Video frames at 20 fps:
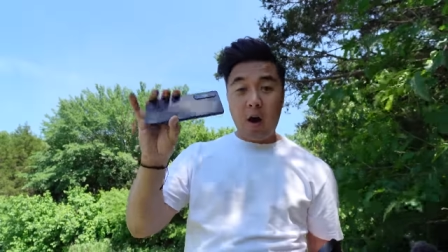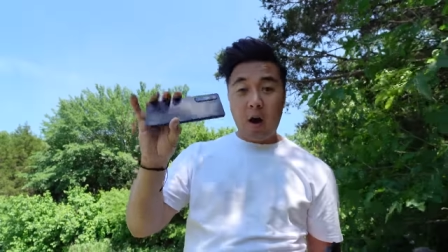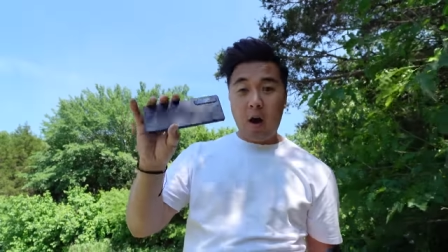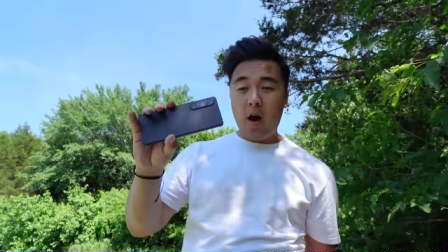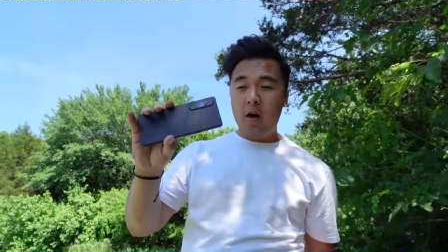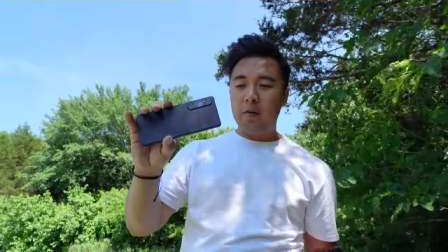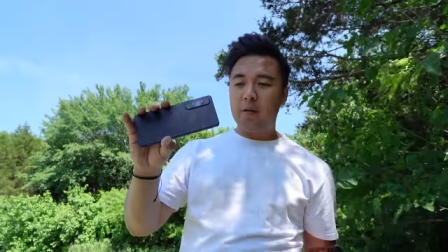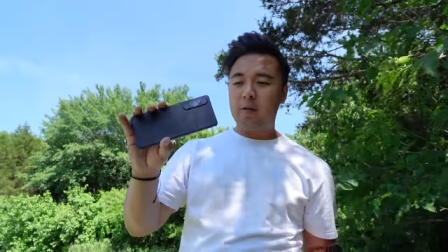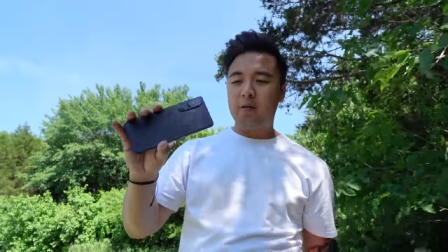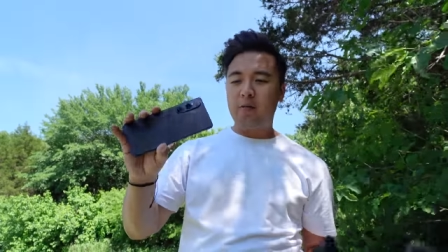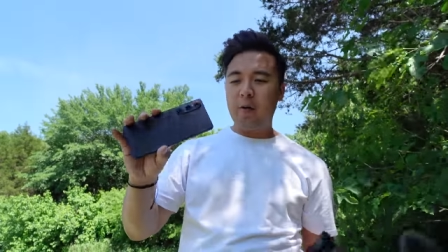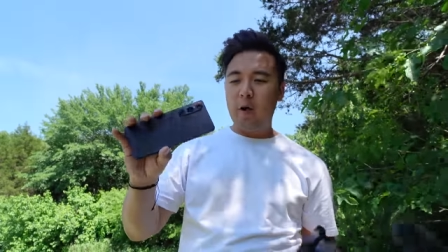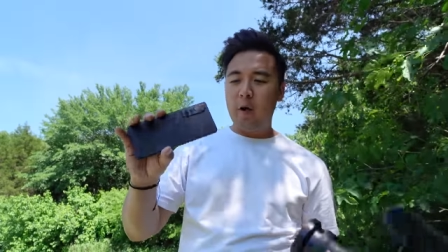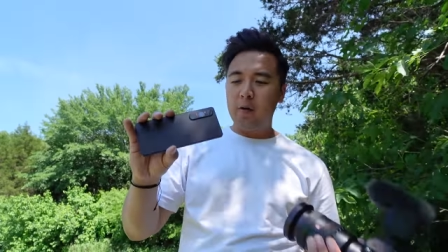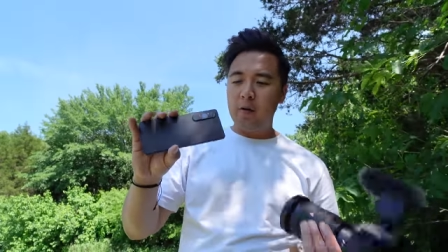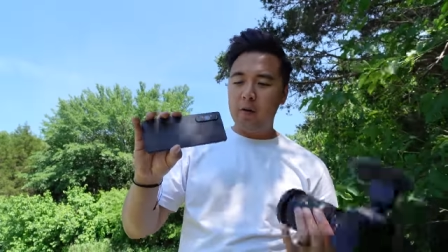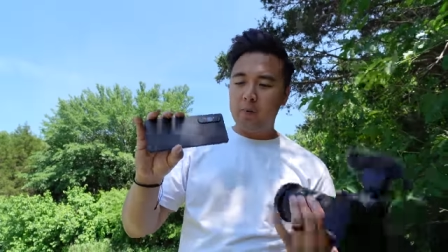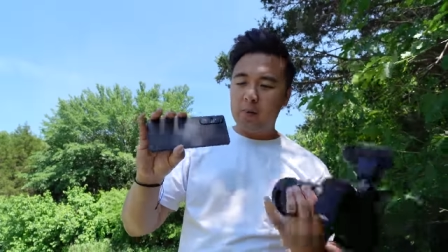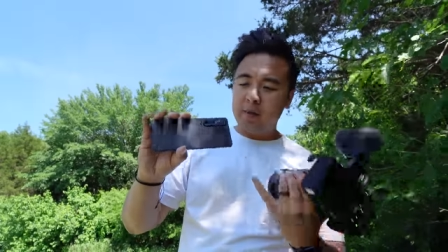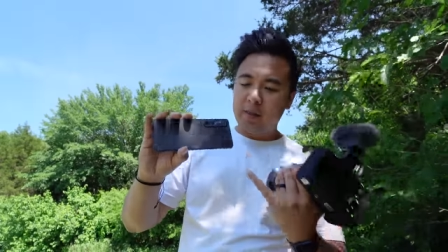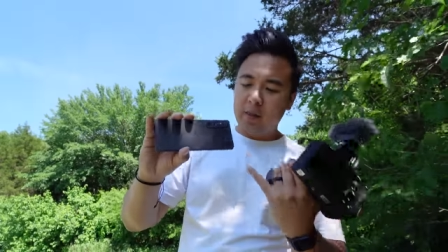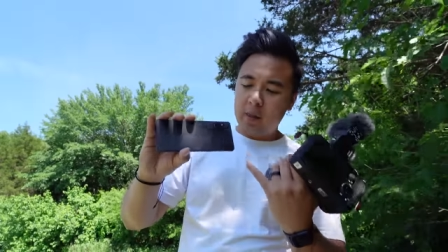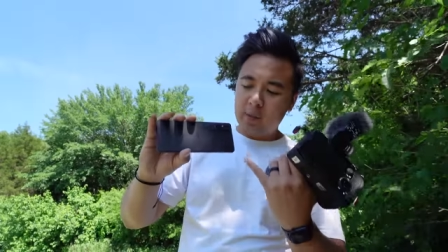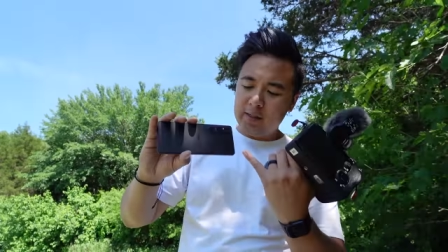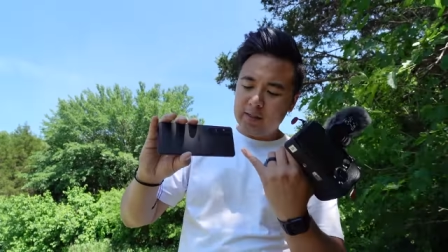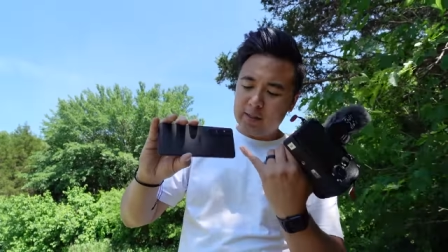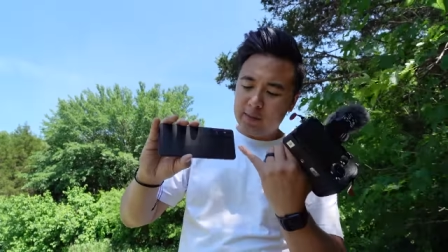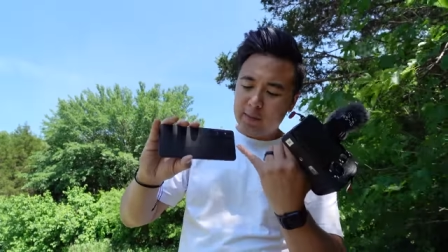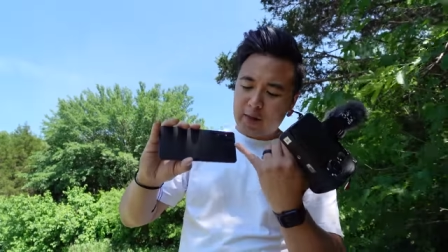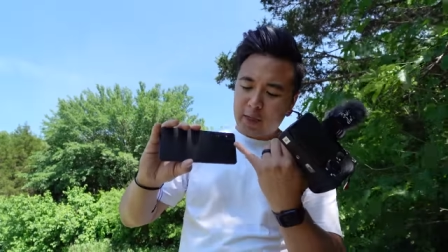on the phone, but there
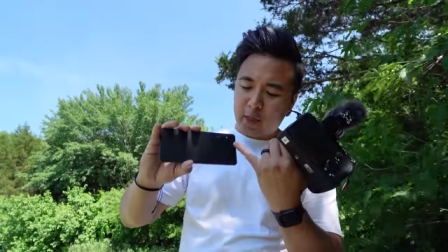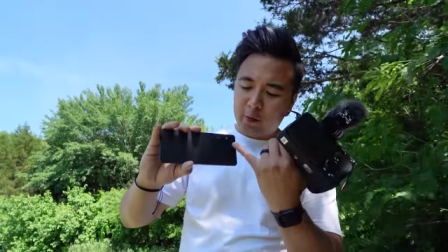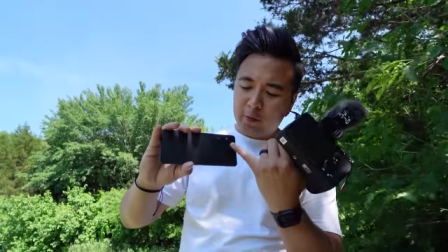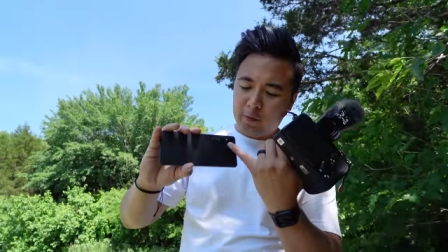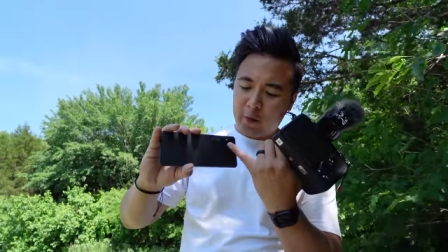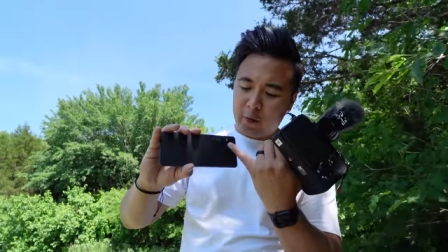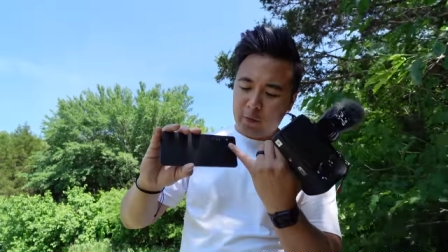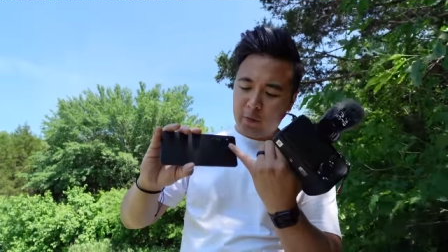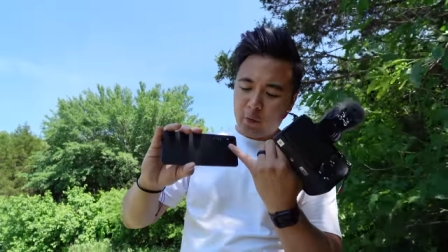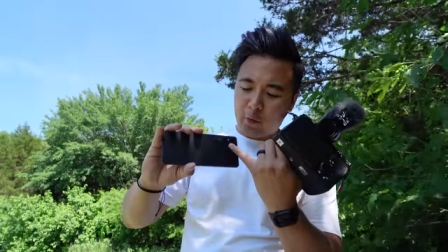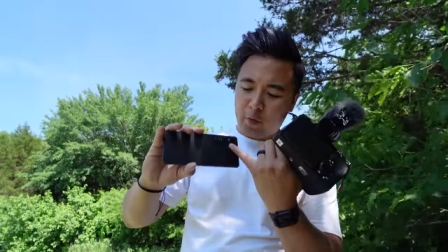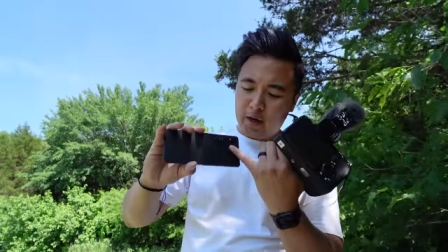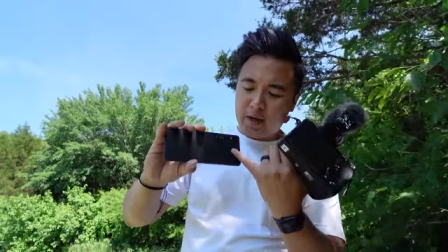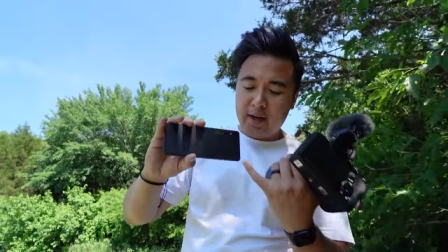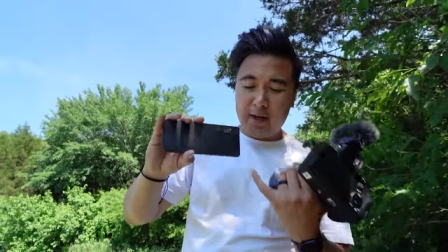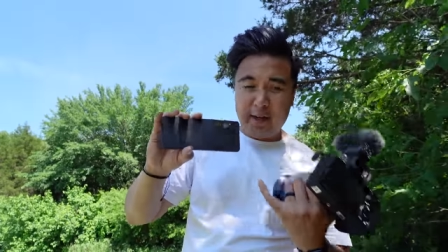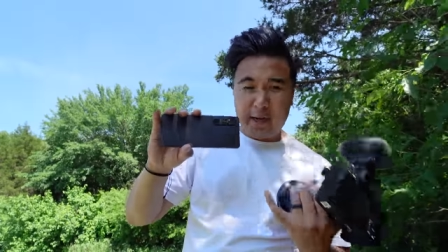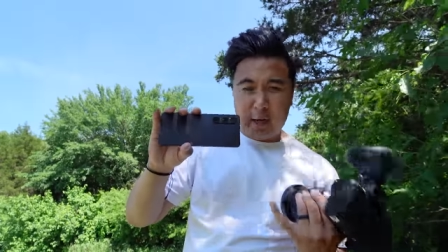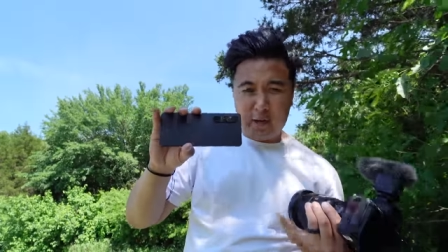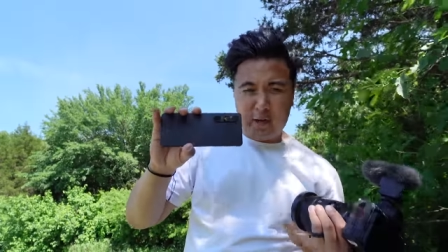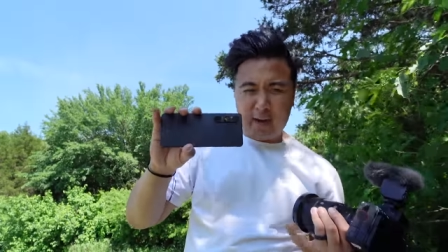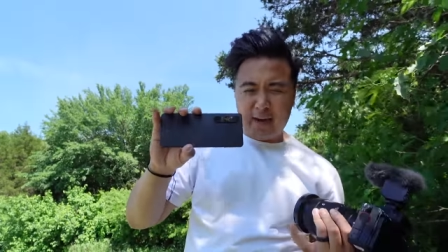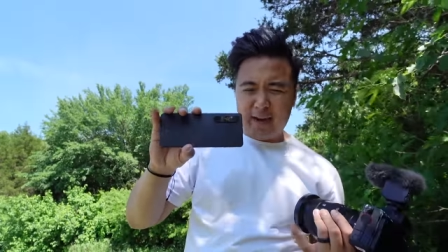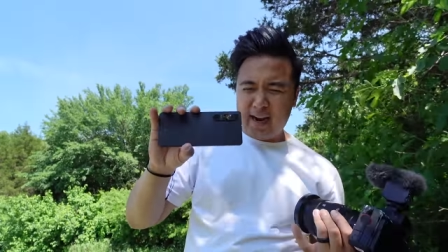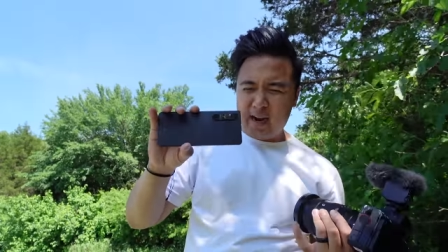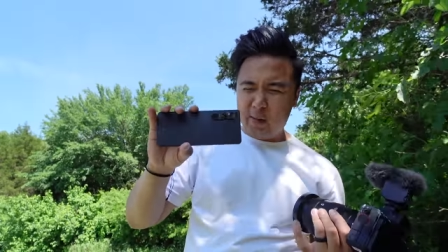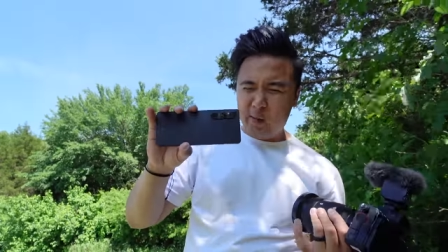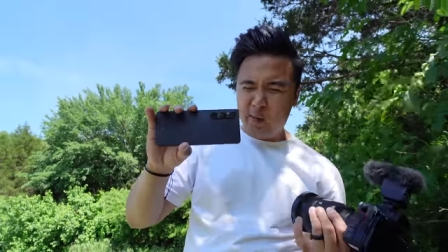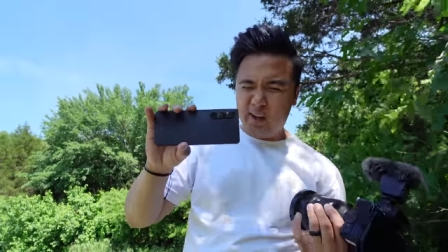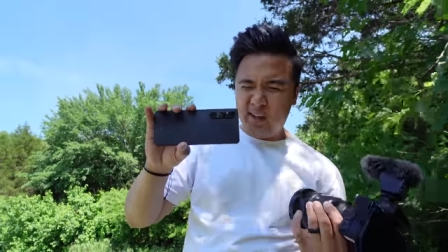is a microphone right near the
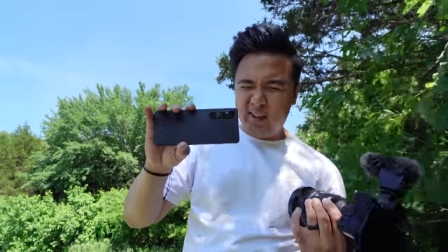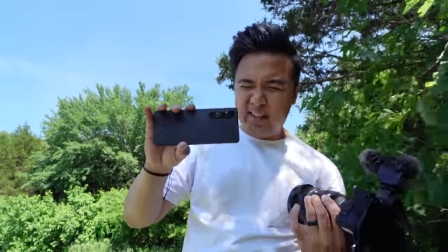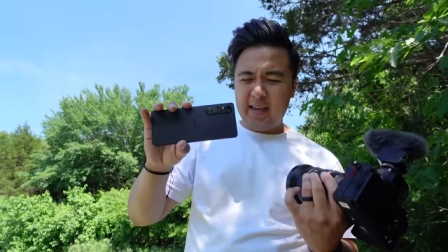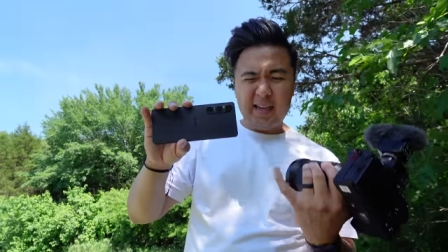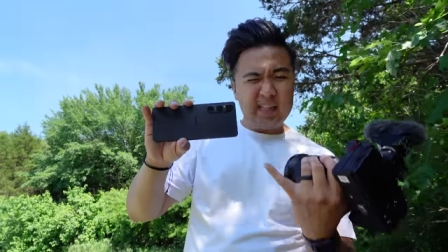cameras,